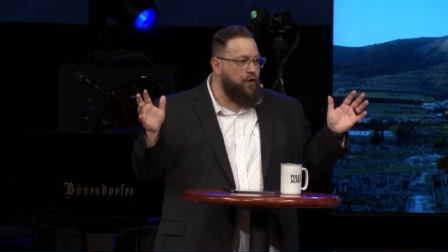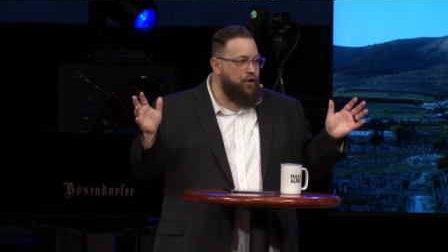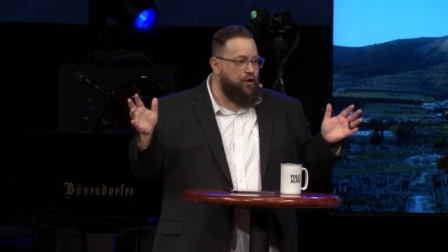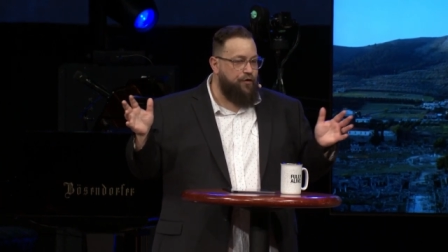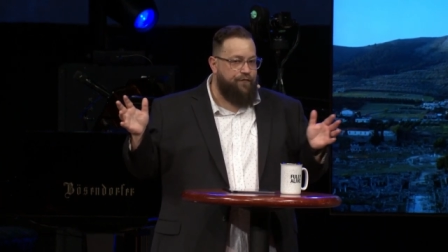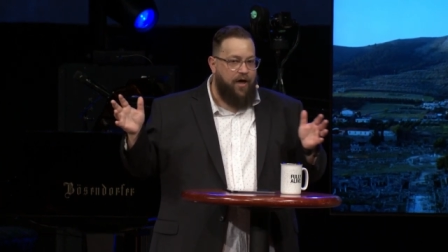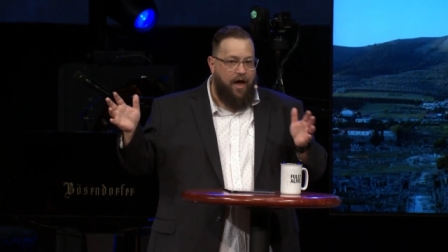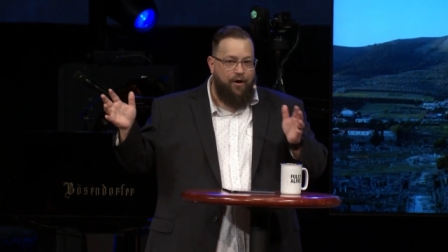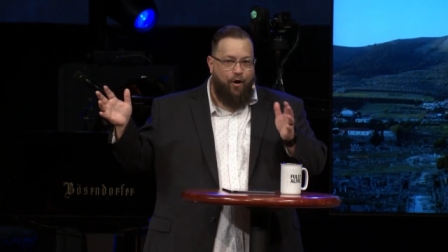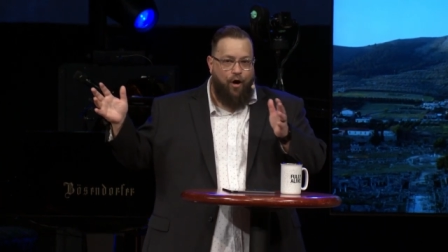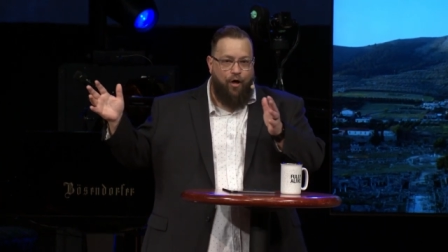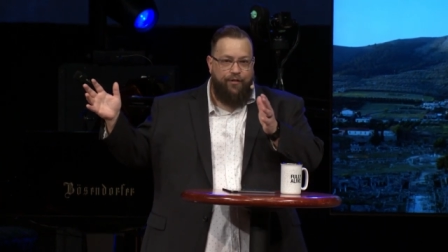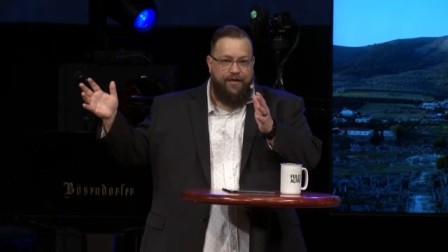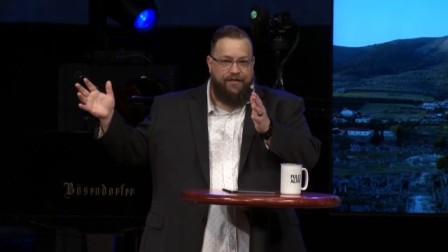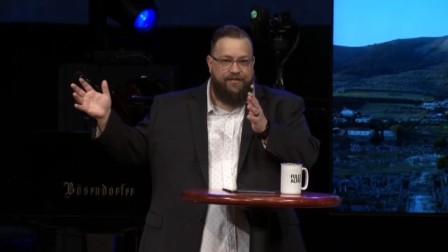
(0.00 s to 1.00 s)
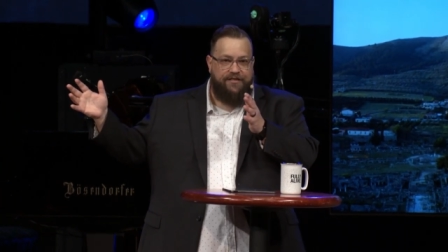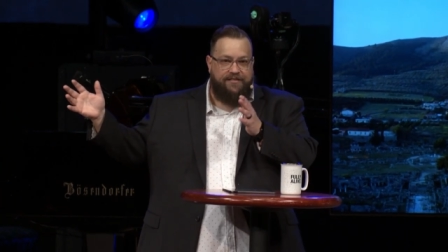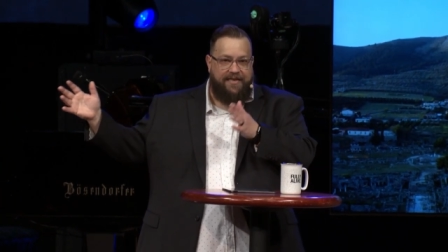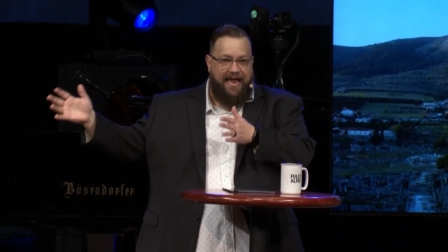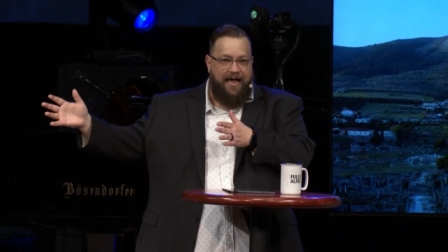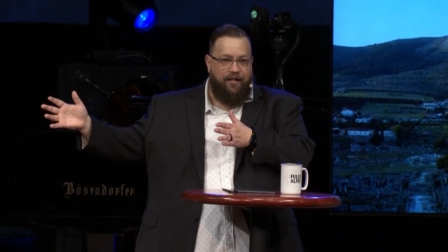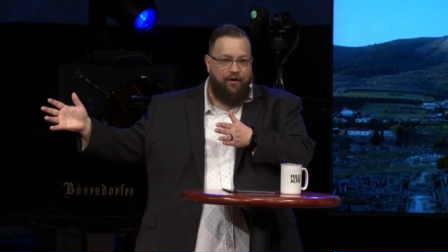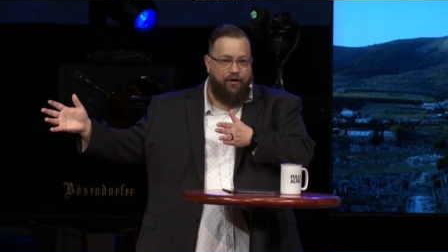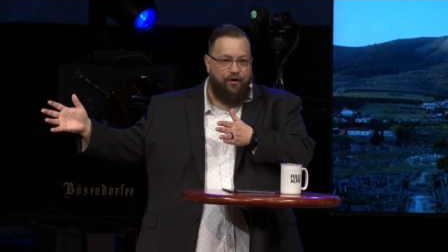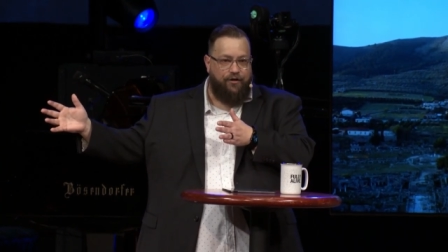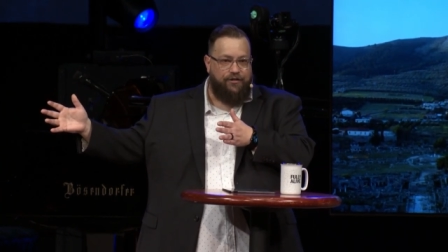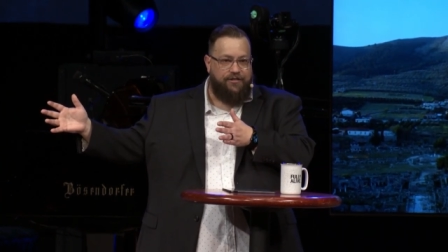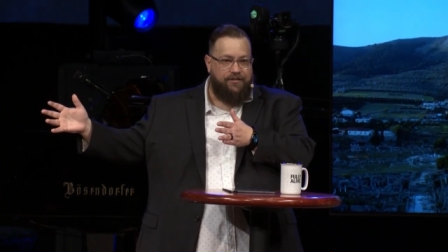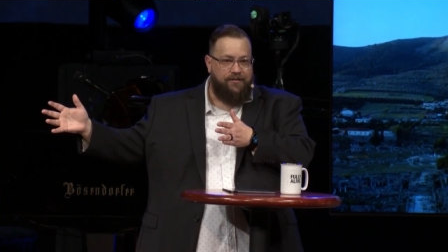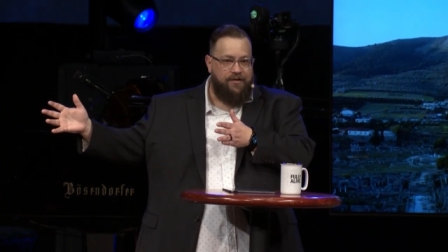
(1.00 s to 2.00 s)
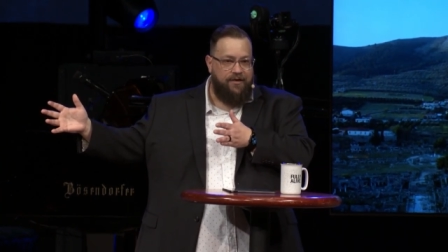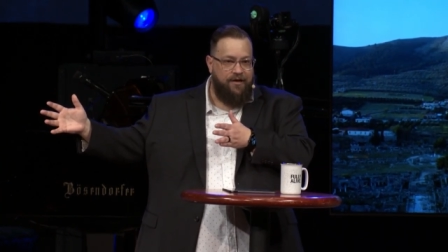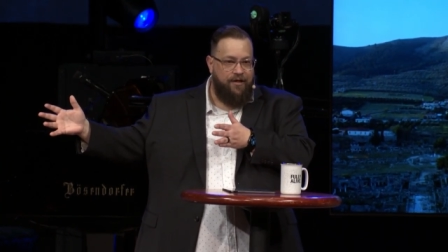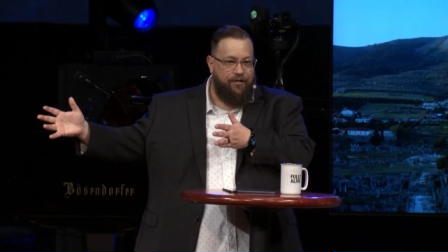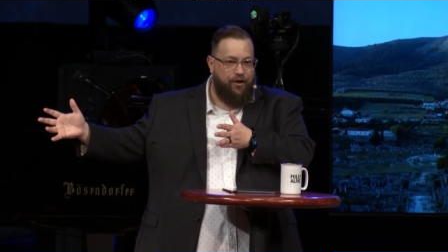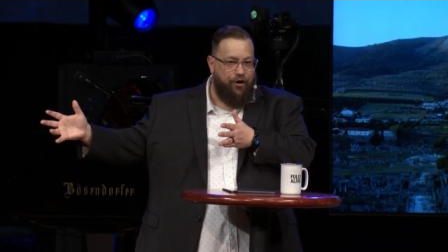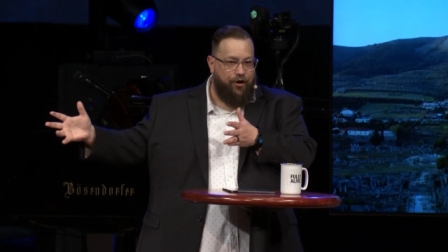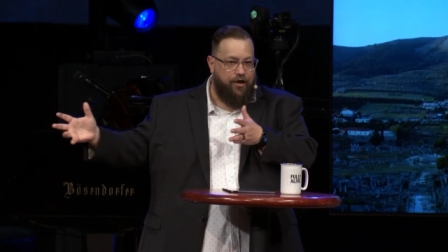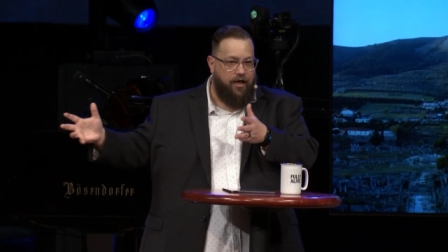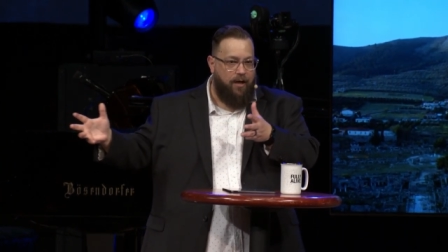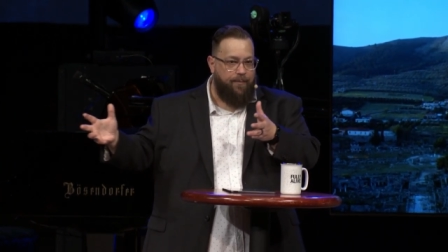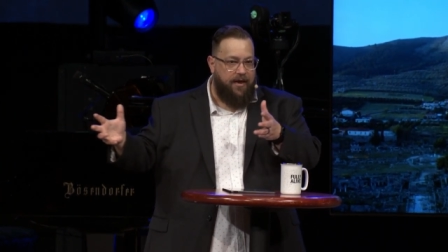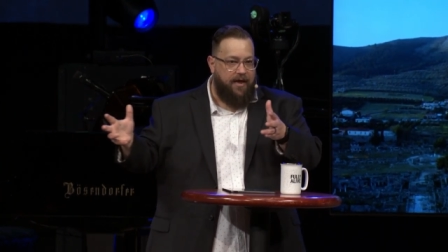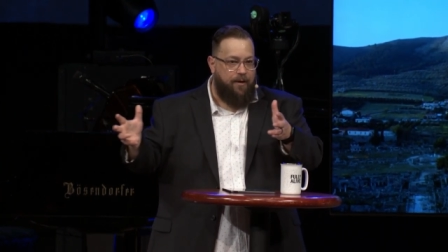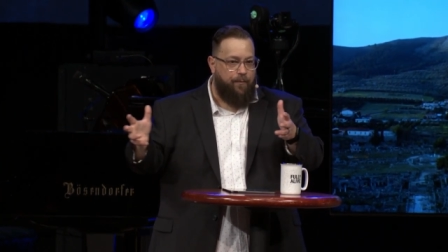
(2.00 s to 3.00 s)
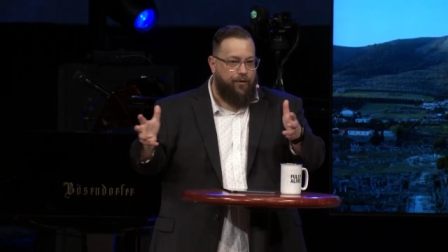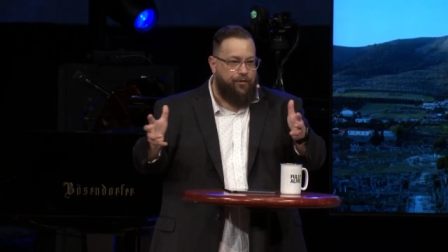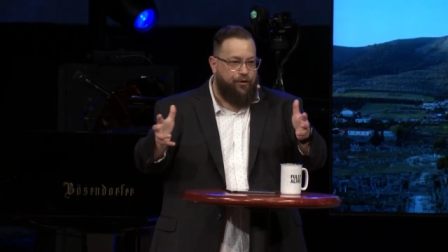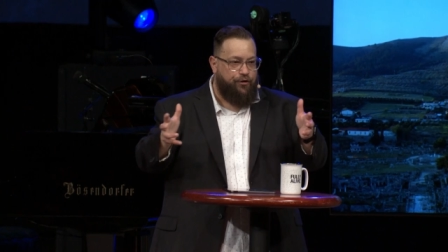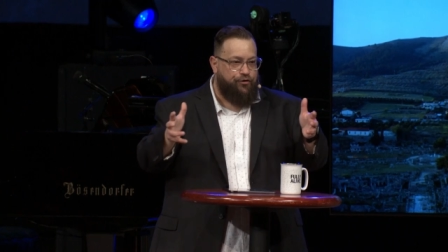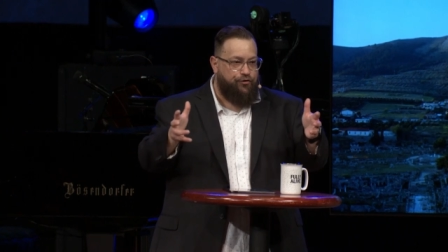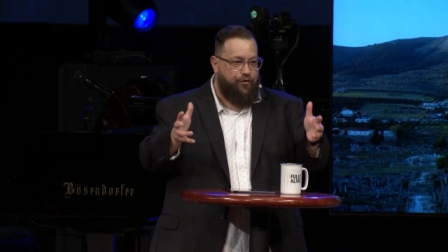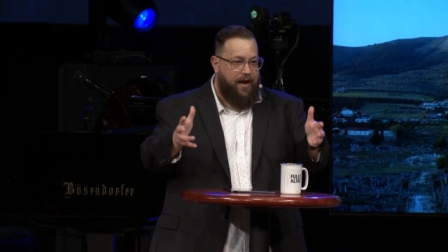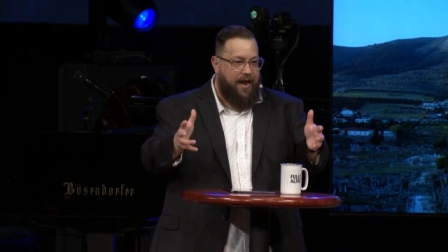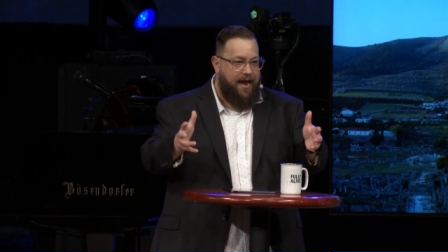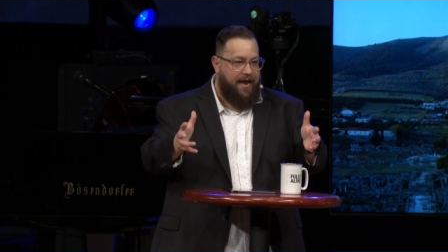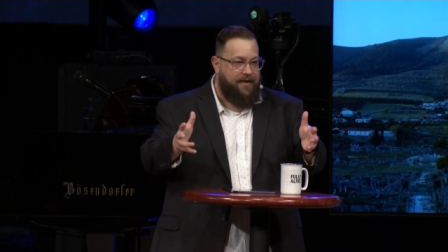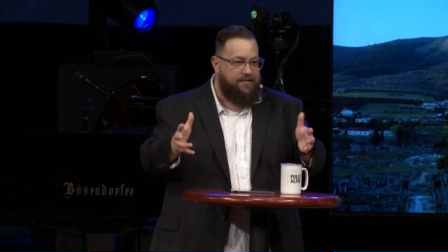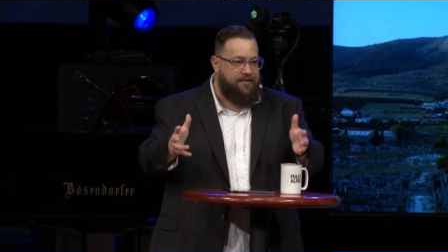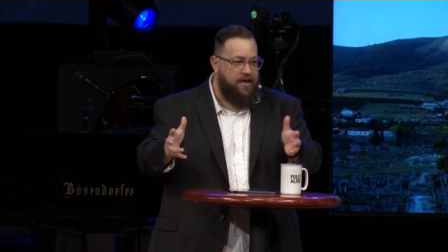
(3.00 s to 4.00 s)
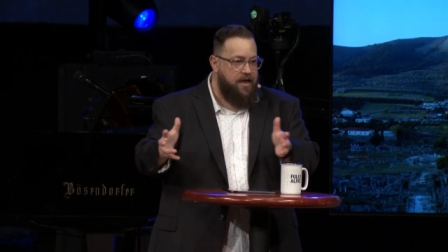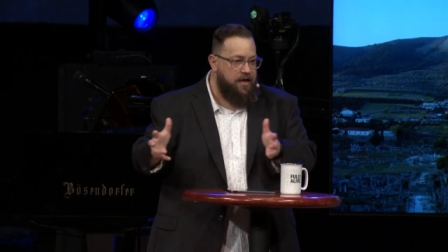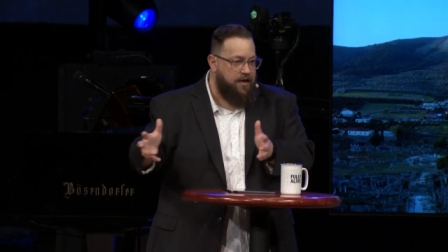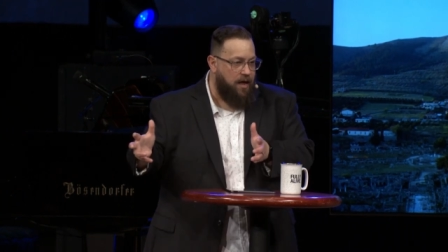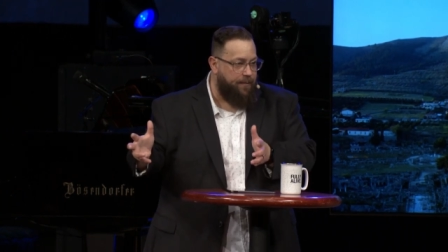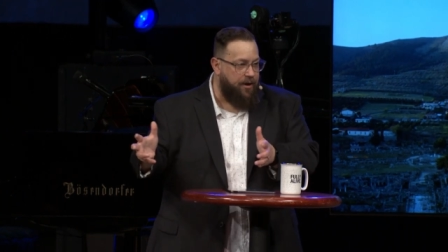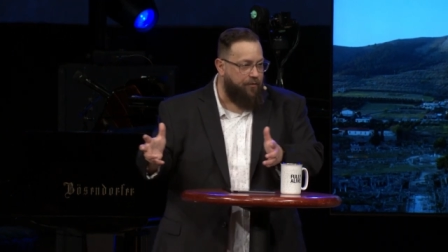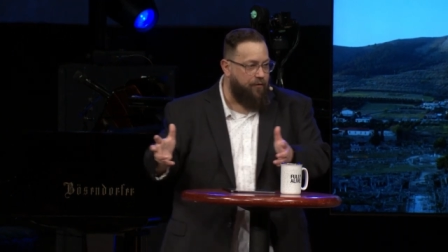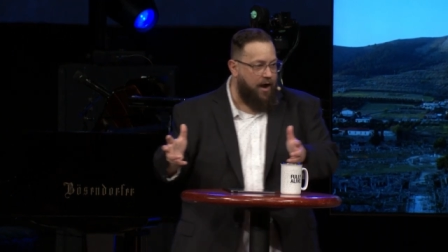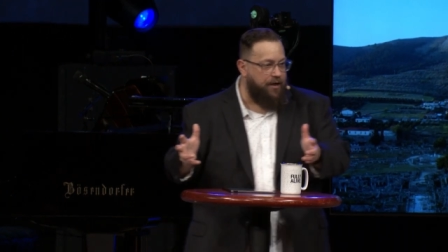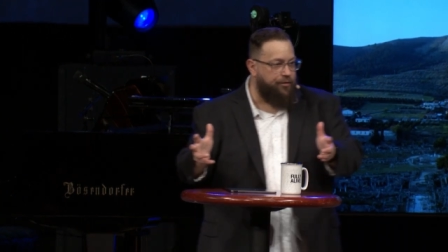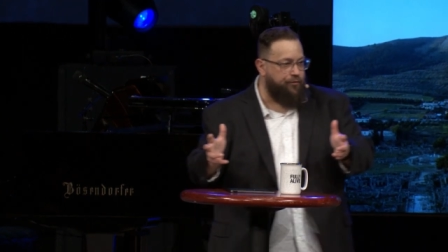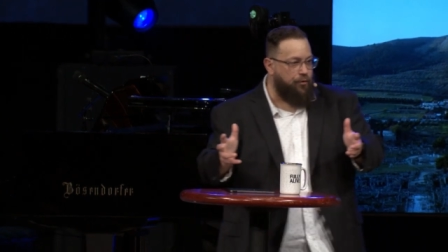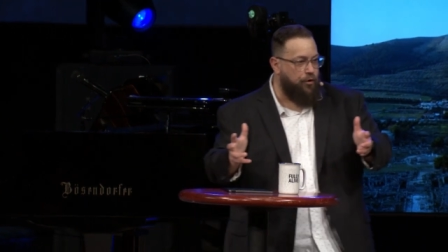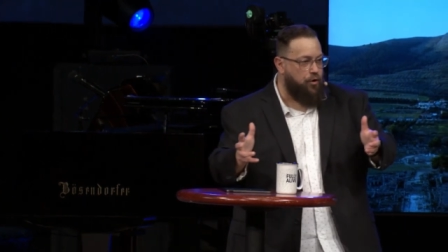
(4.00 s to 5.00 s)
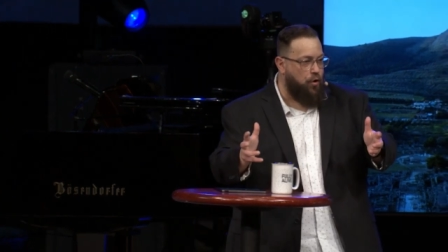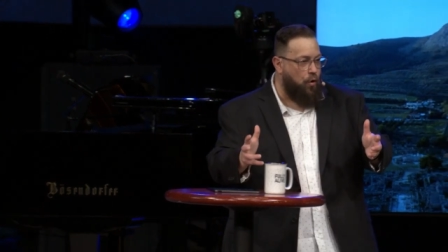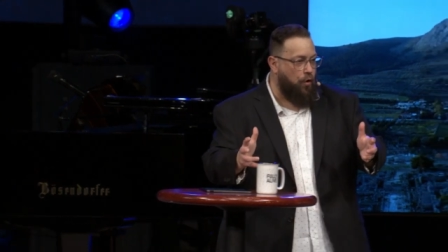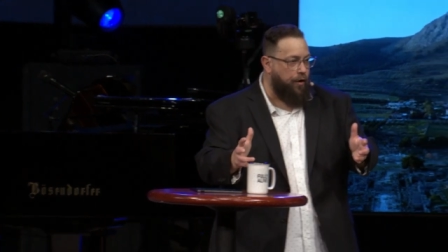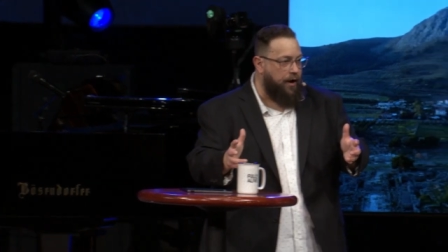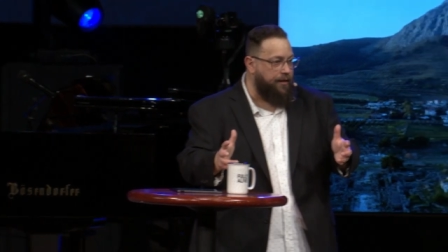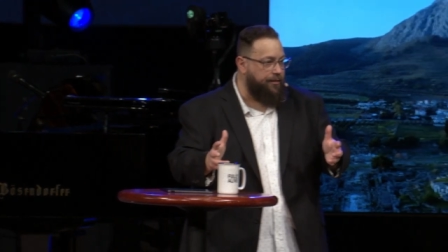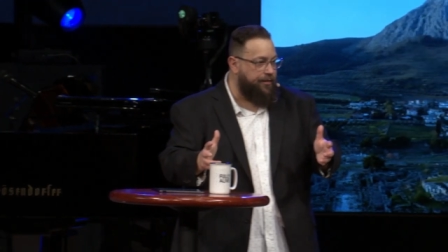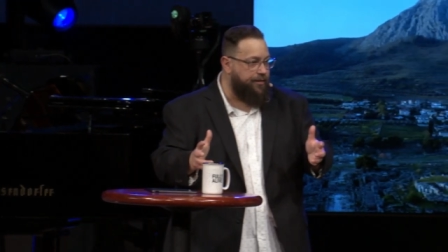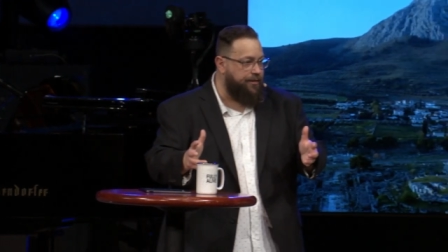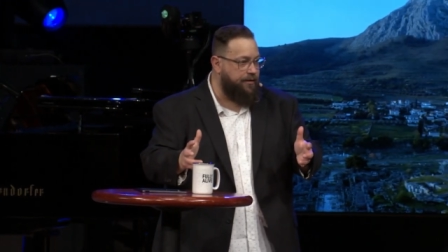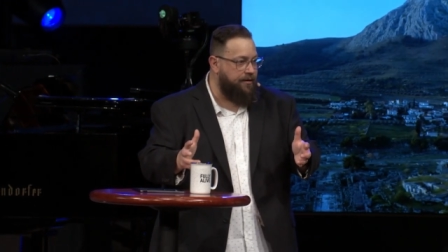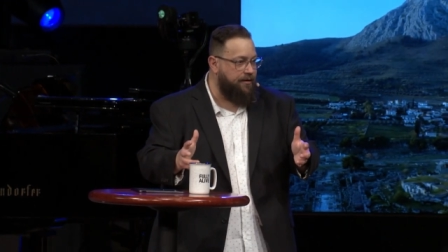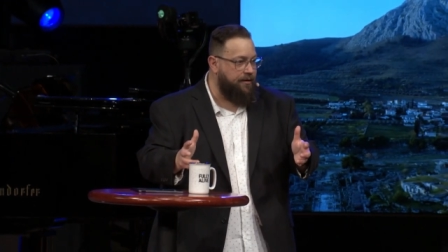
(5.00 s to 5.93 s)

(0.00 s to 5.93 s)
You've got all these sailors that are coming in with their trades, coming right through Corinth